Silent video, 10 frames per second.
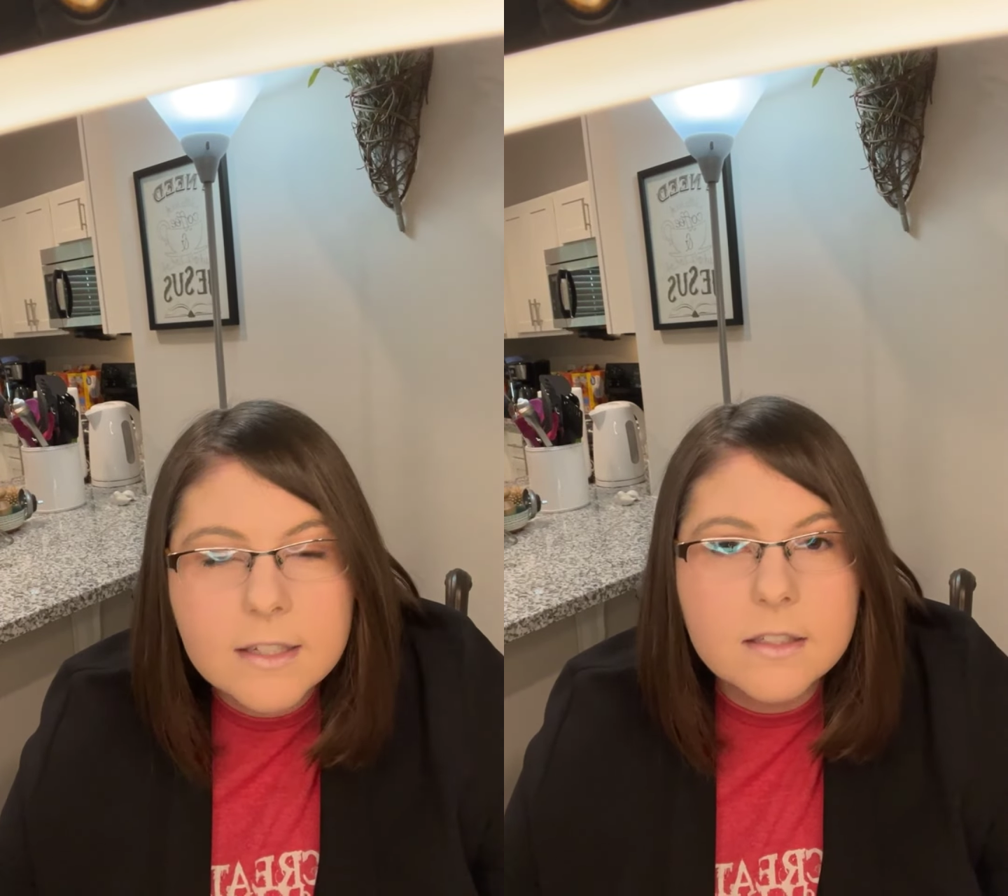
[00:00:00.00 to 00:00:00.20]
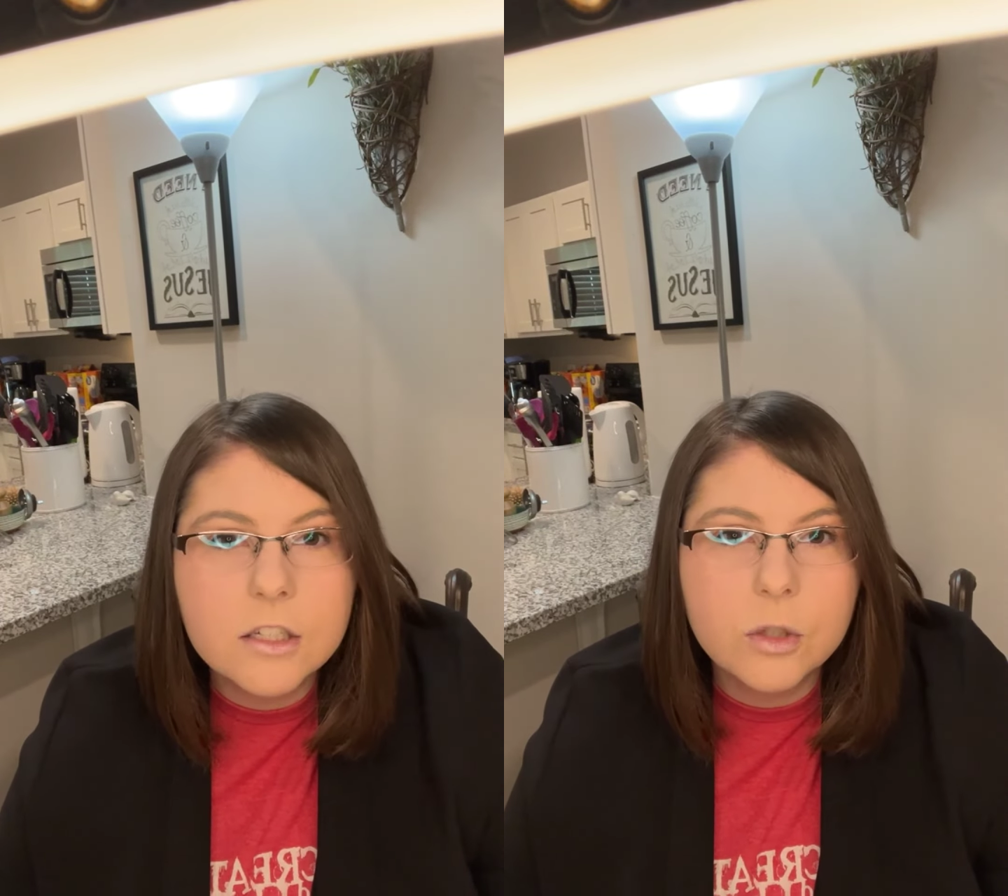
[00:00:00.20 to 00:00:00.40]

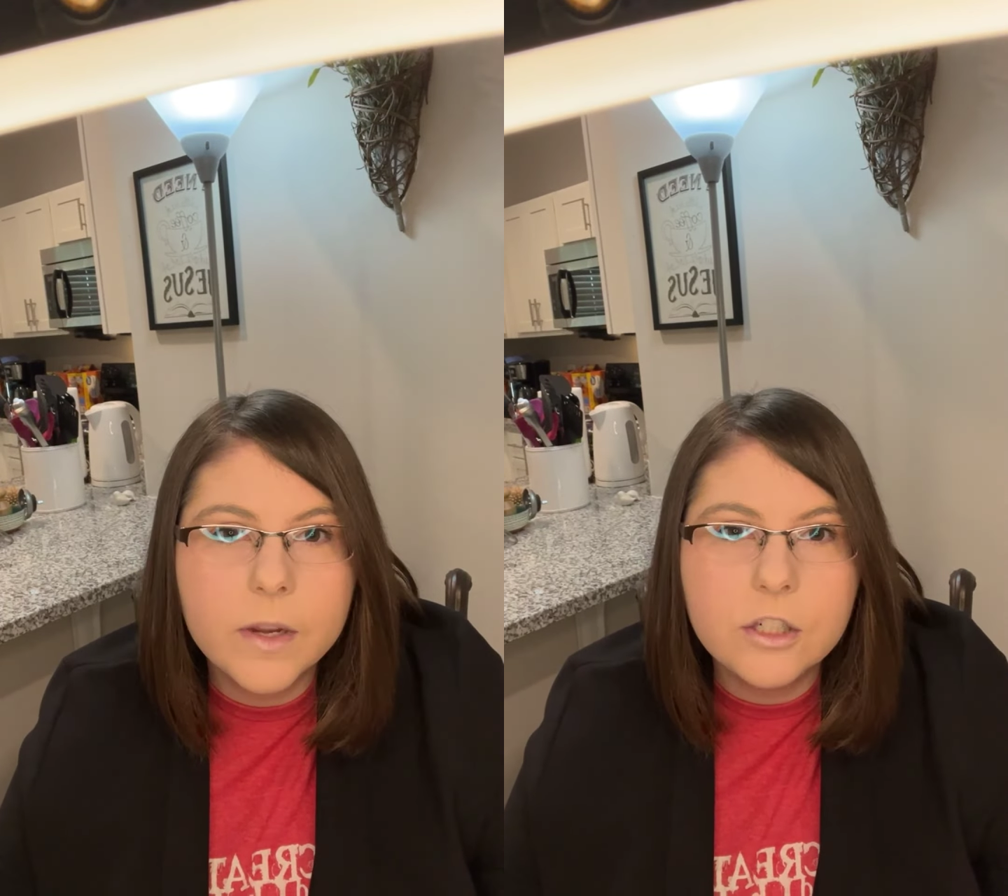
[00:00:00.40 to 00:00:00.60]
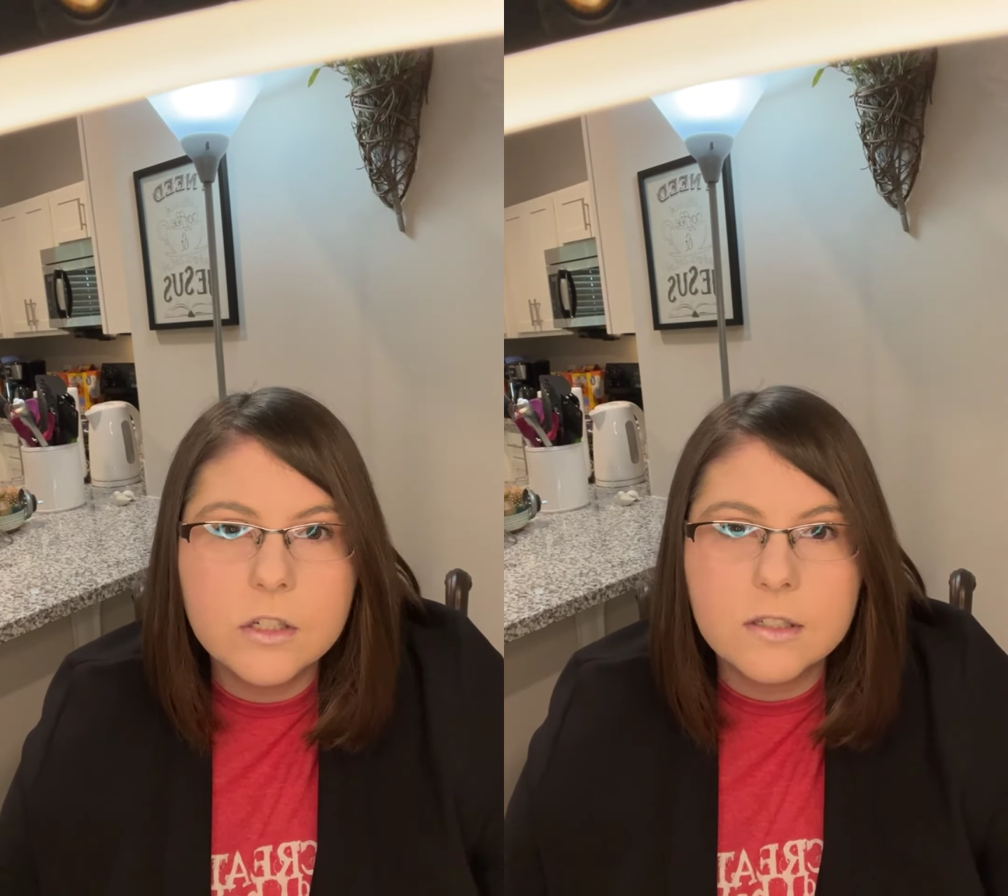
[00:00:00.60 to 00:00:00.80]
to
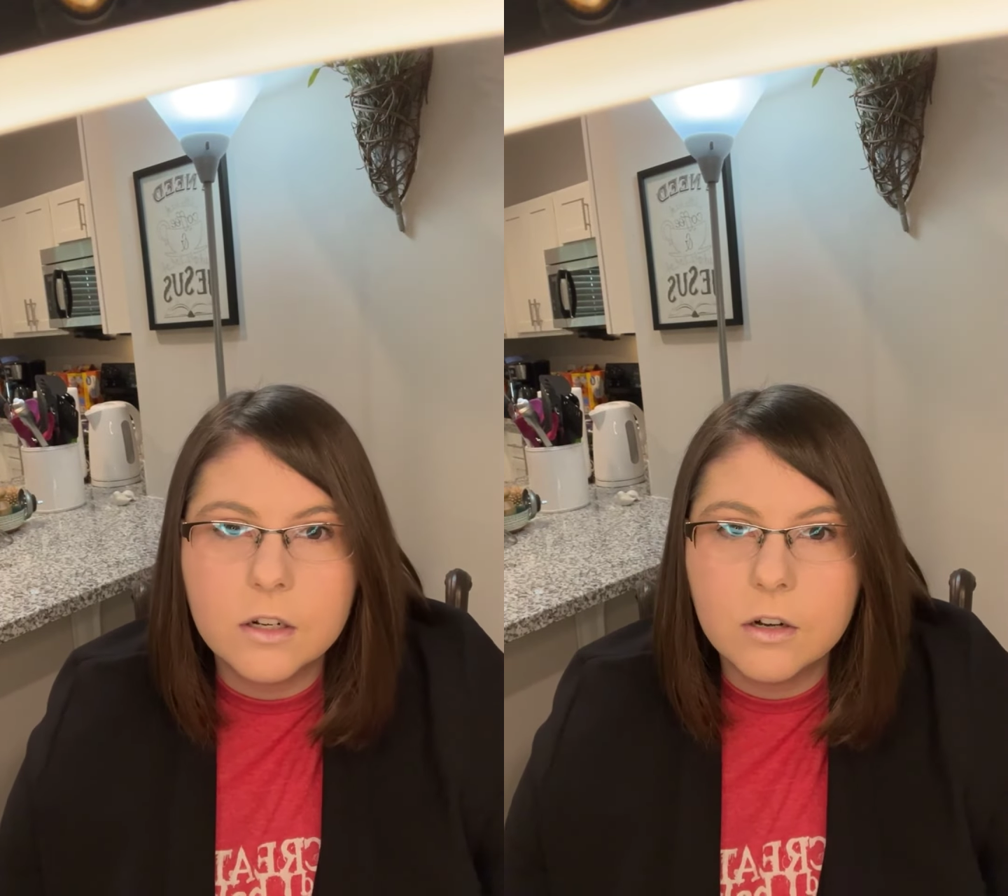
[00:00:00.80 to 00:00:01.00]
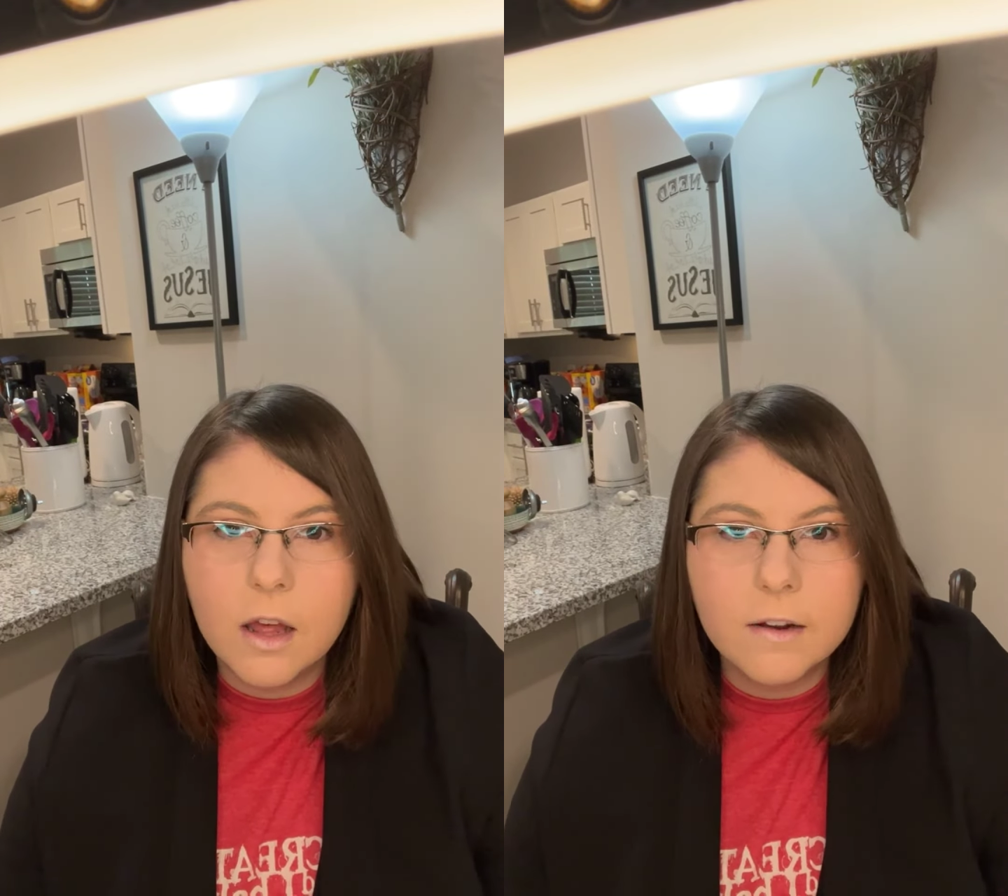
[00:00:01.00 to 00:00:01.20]
situations
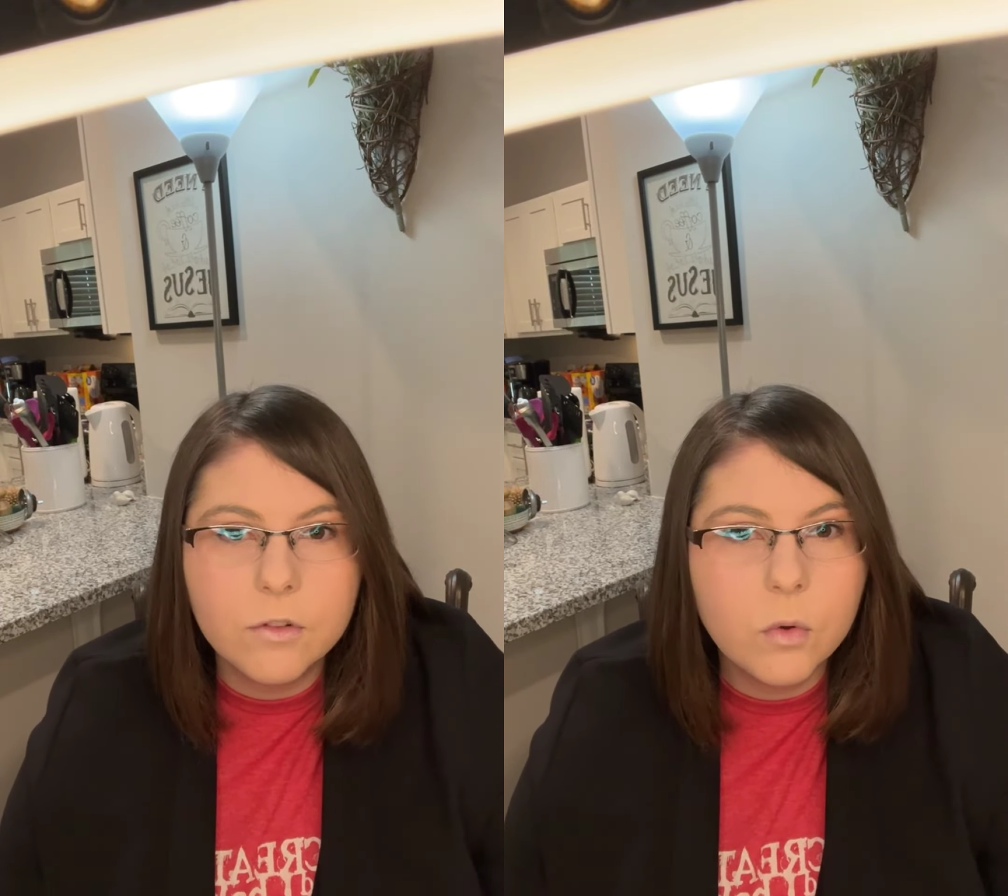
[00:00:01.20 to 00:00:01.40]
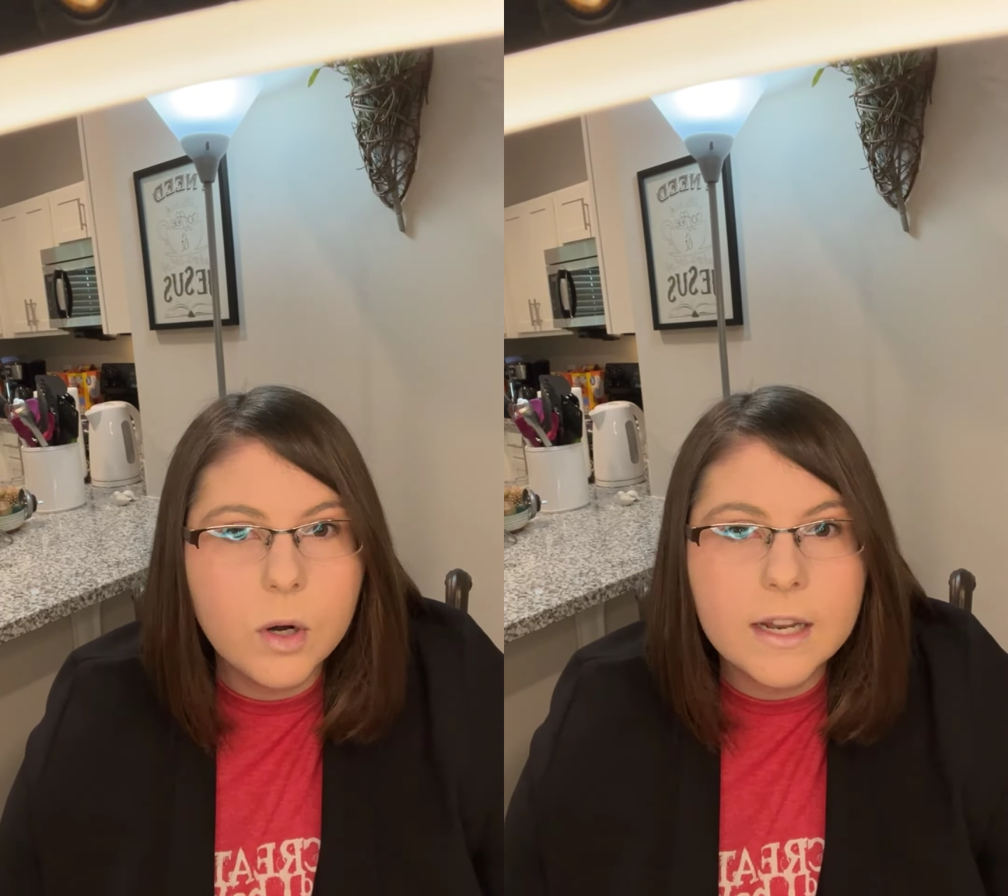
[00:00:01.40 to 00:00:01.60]
that are not of
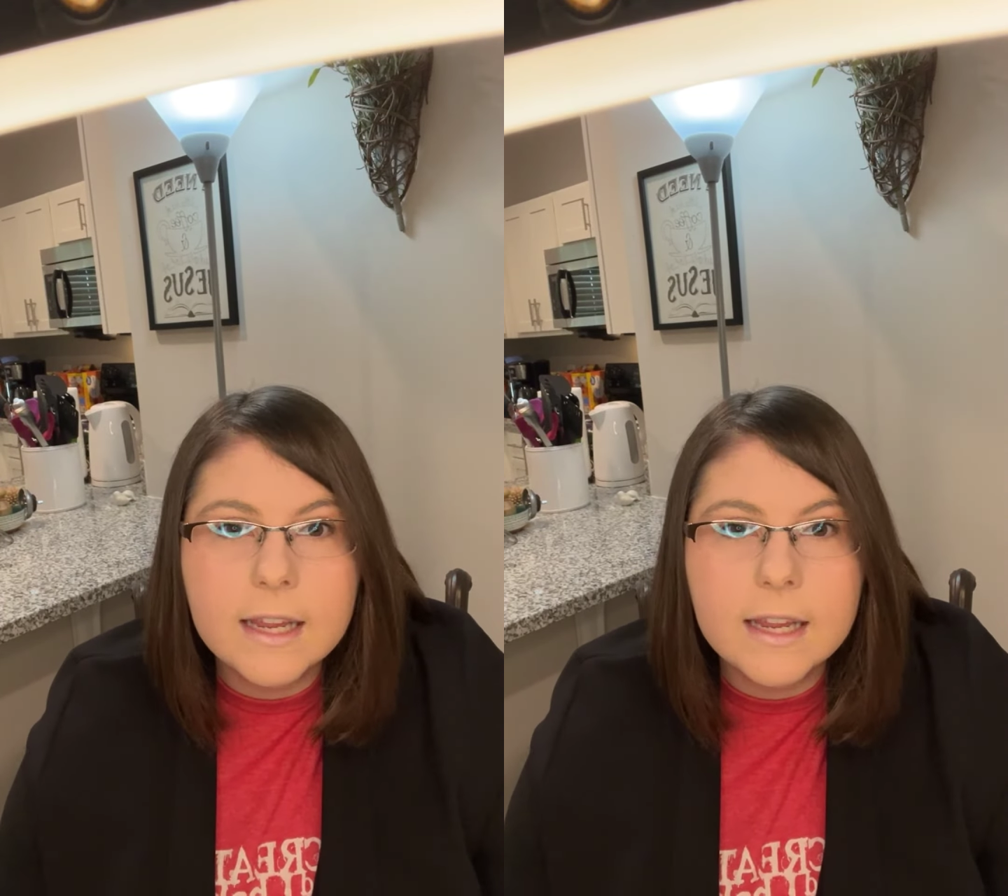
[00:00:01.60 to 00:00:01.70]
the Lord.